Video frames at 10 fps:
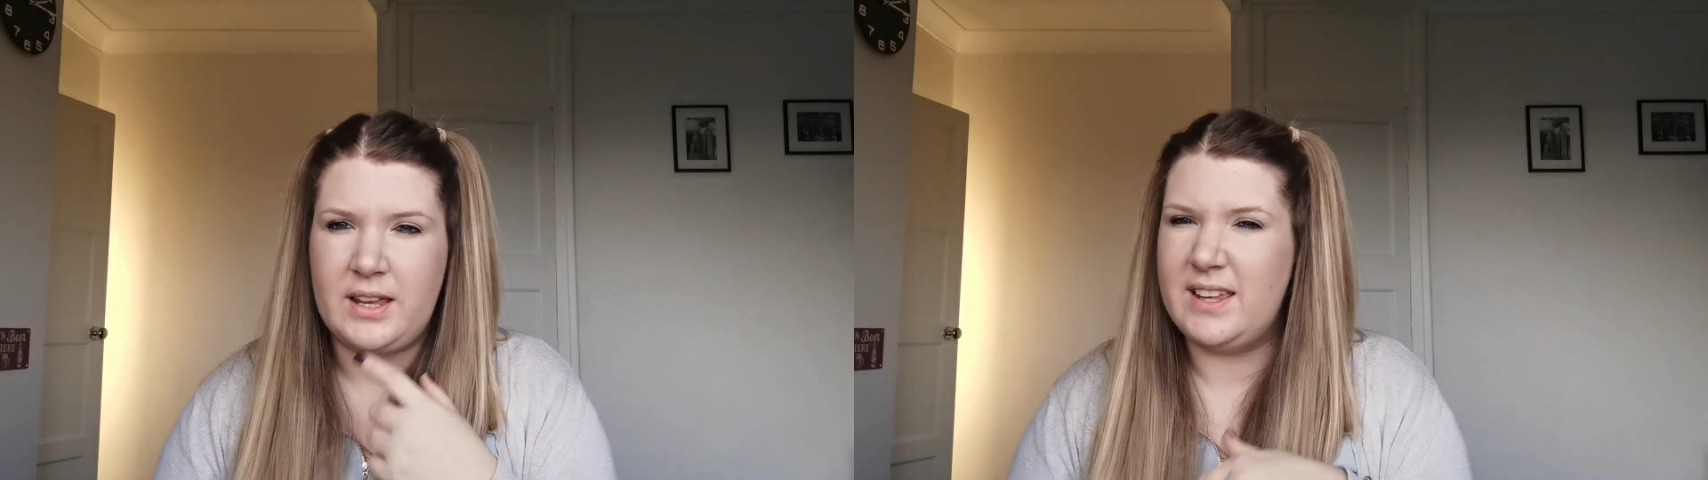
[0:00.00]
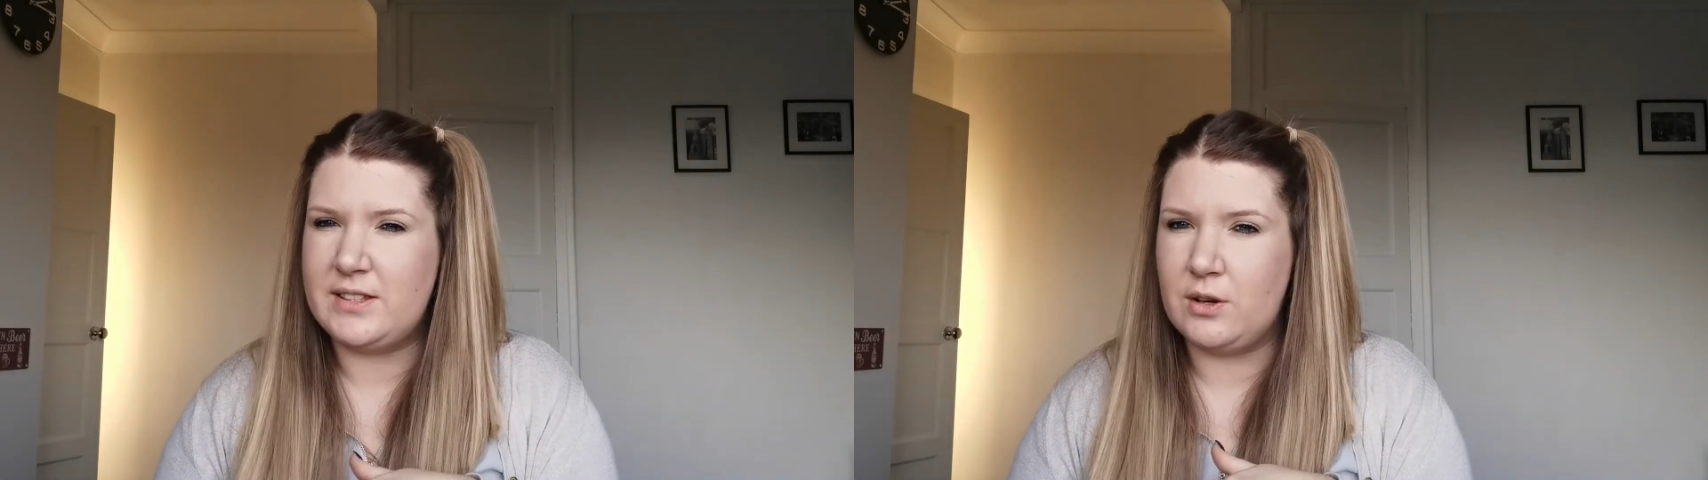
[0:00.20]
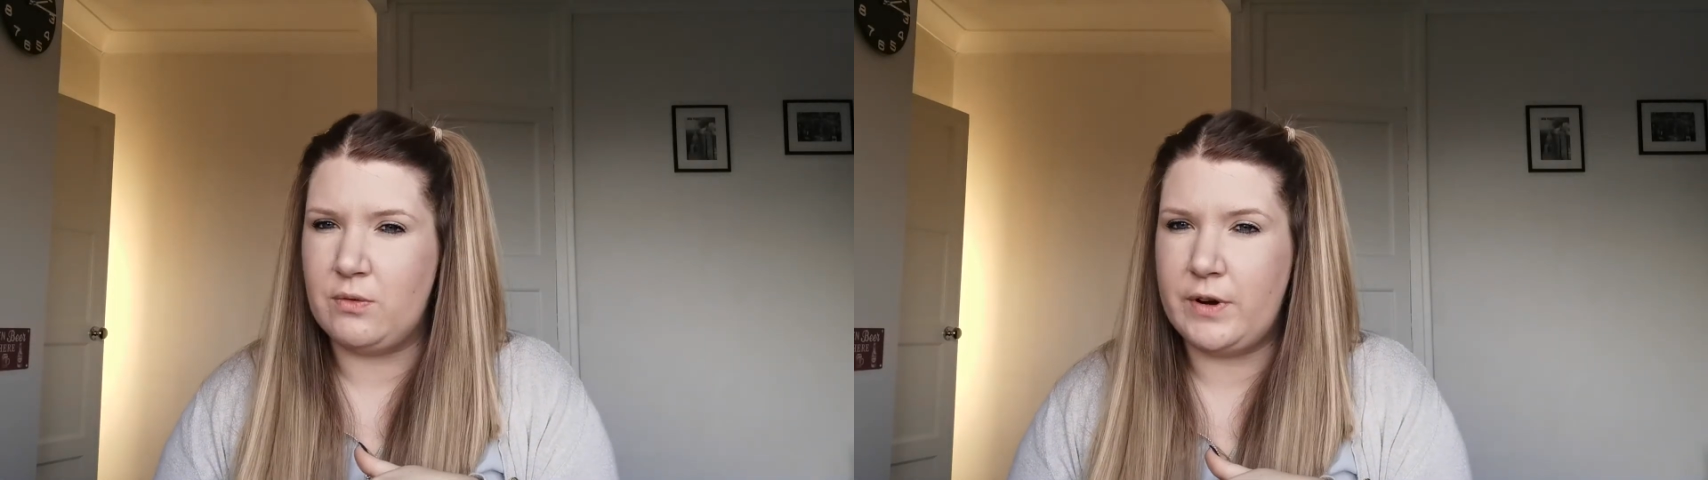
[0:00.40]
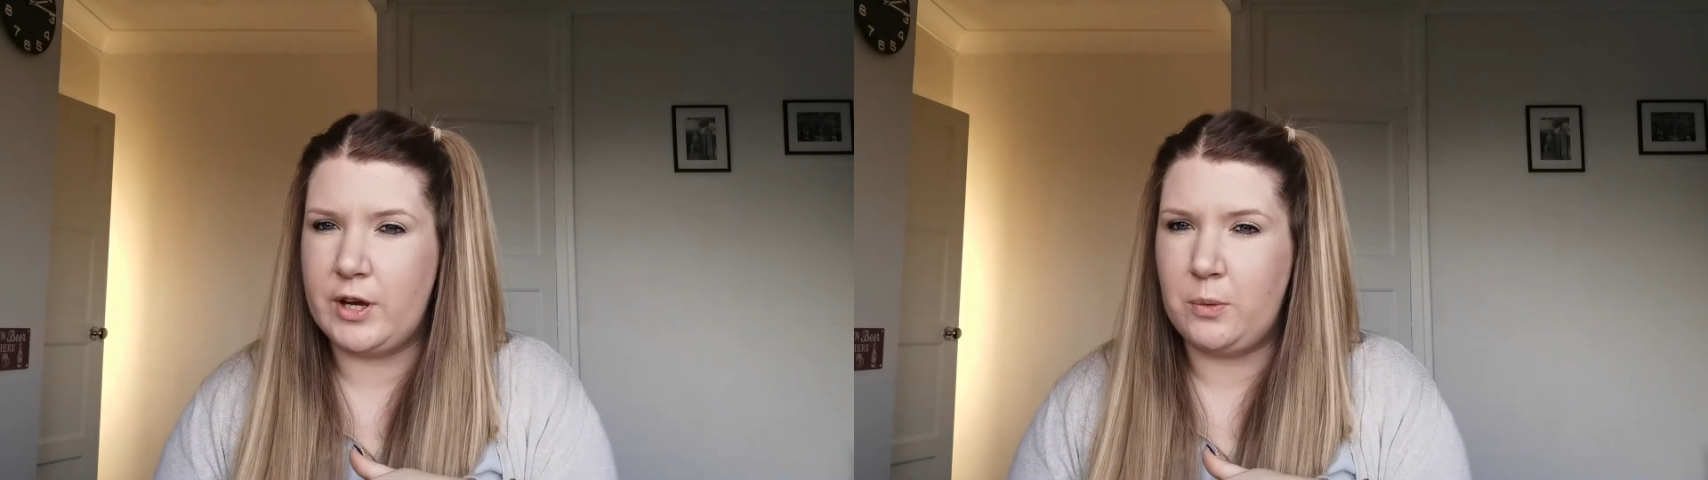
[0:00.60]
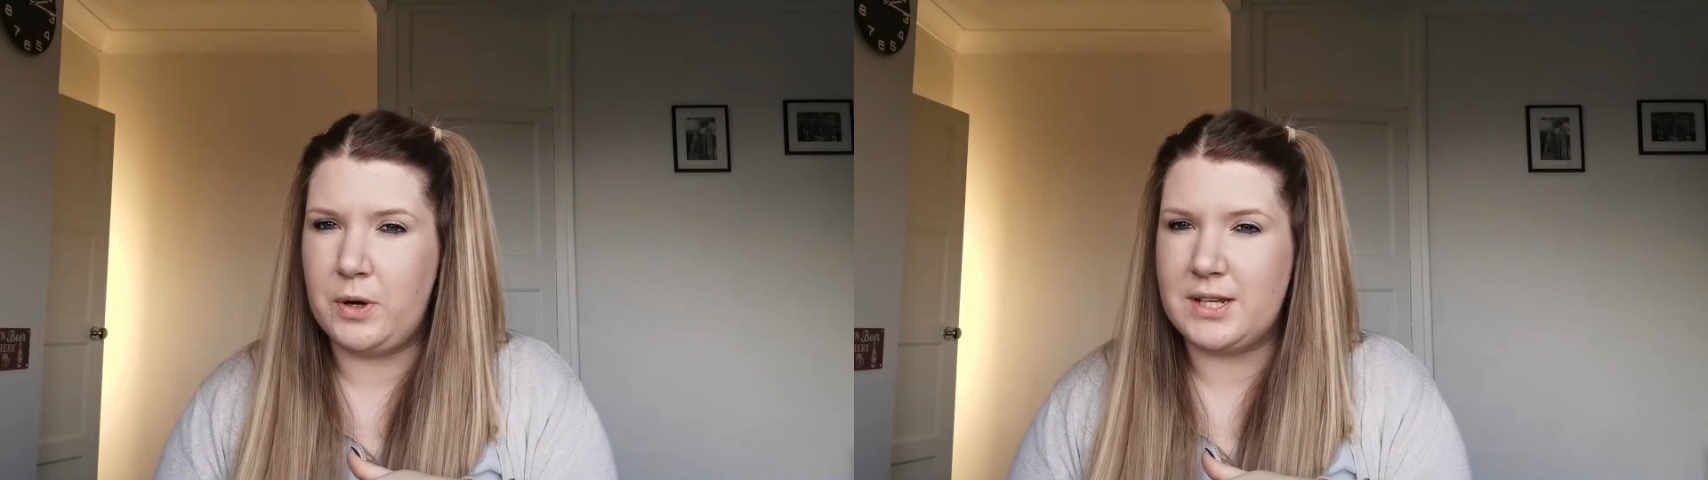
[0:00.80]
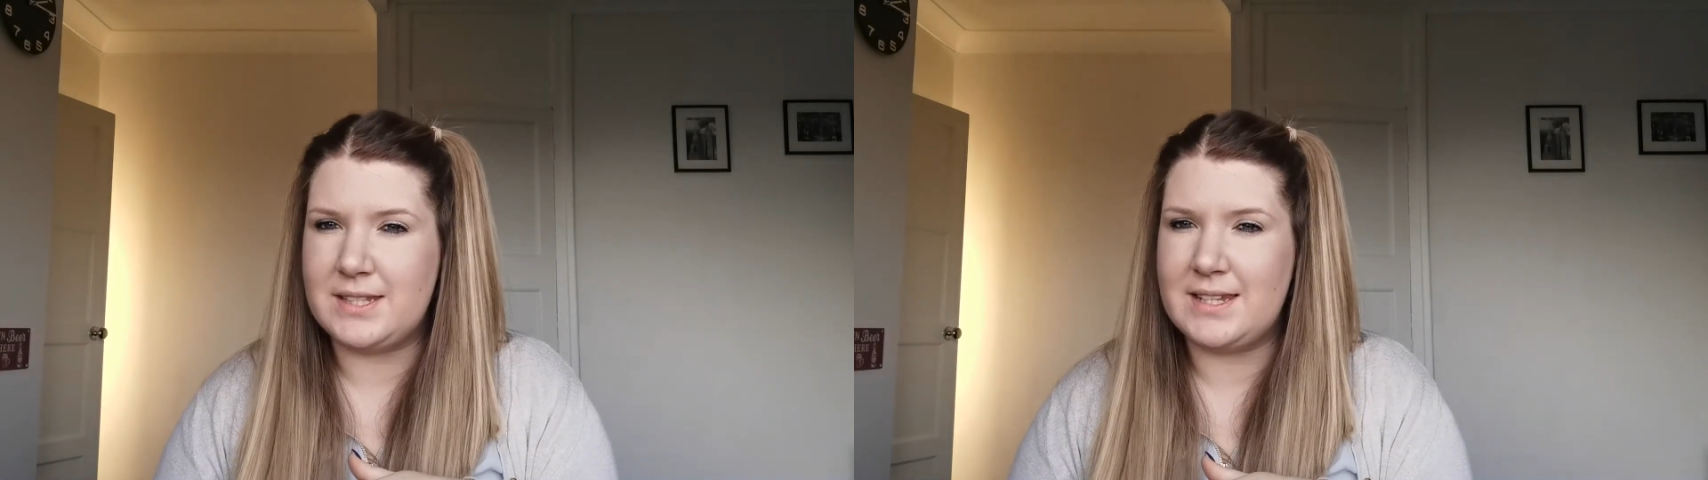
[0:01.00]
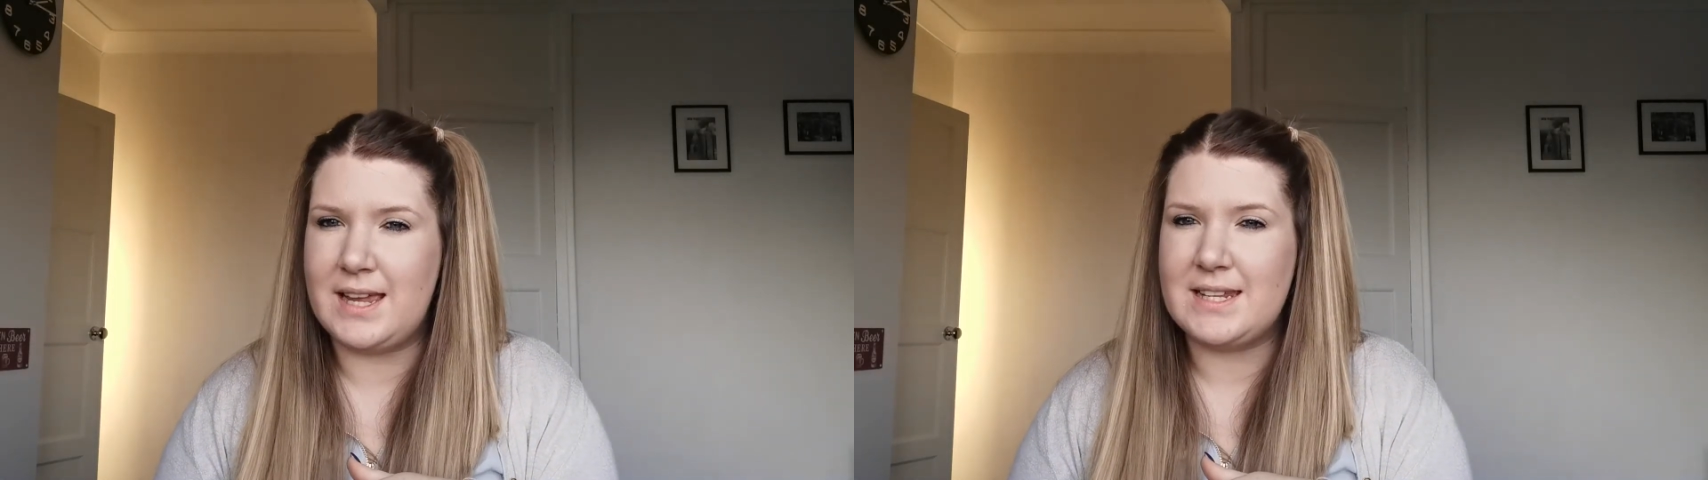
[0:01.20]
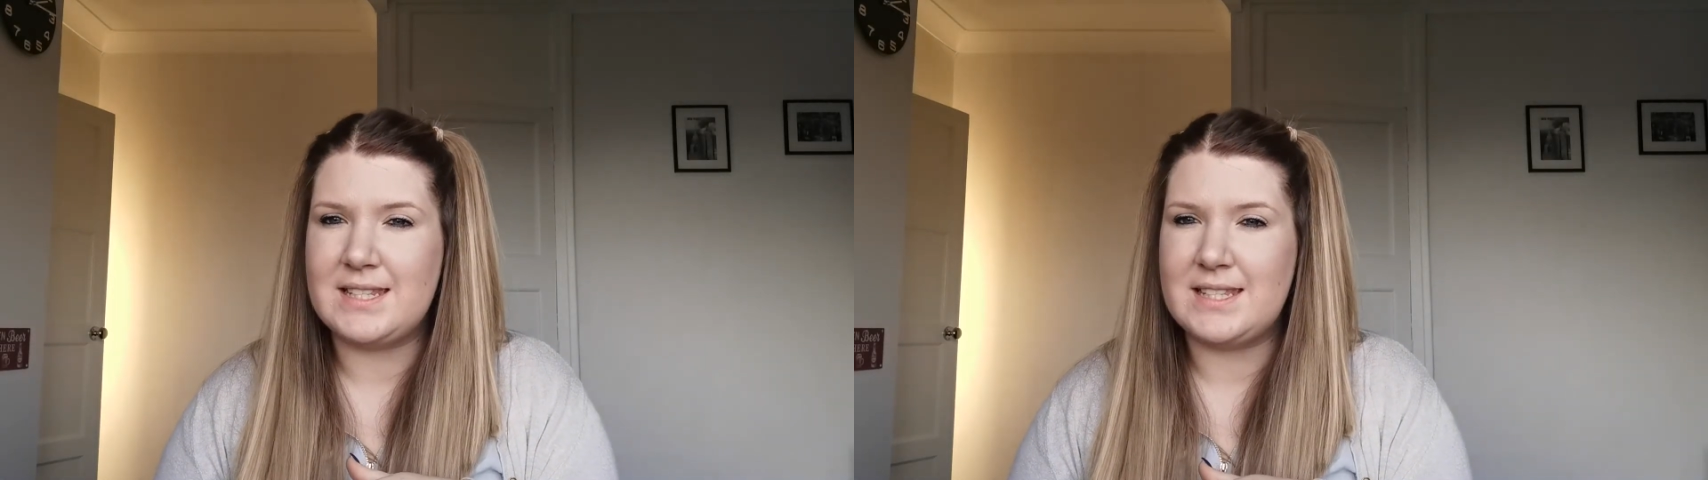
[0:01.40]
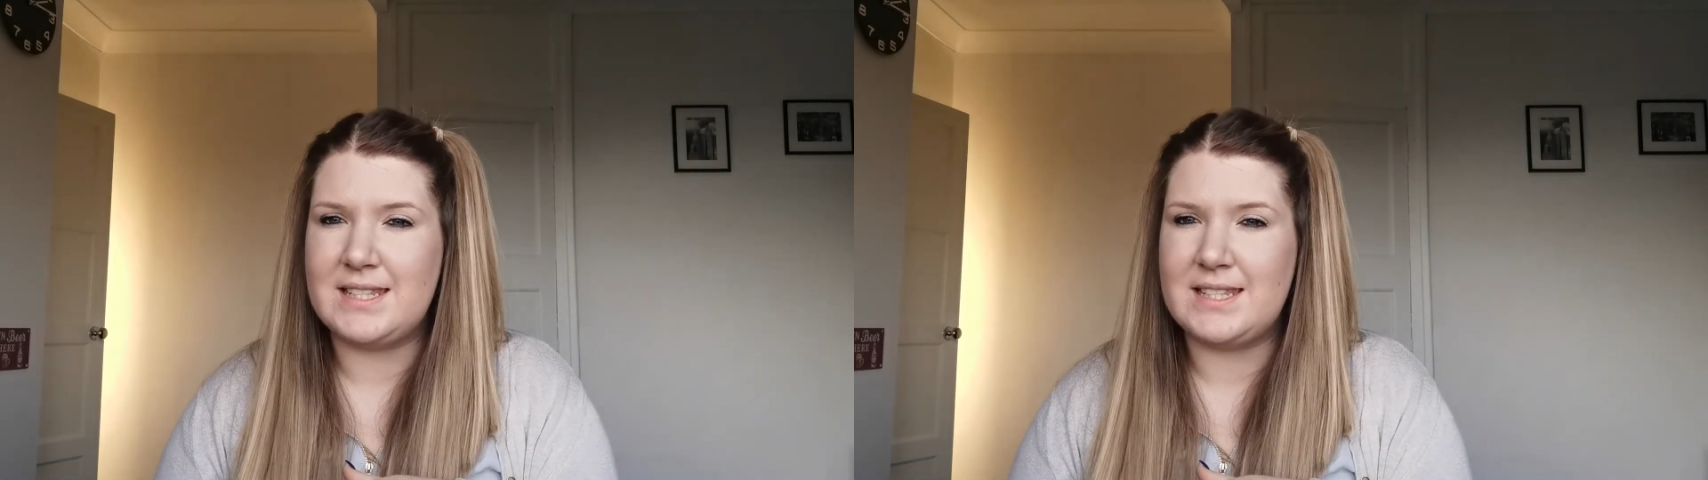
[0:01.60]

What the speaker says: It's a real word, isn't it?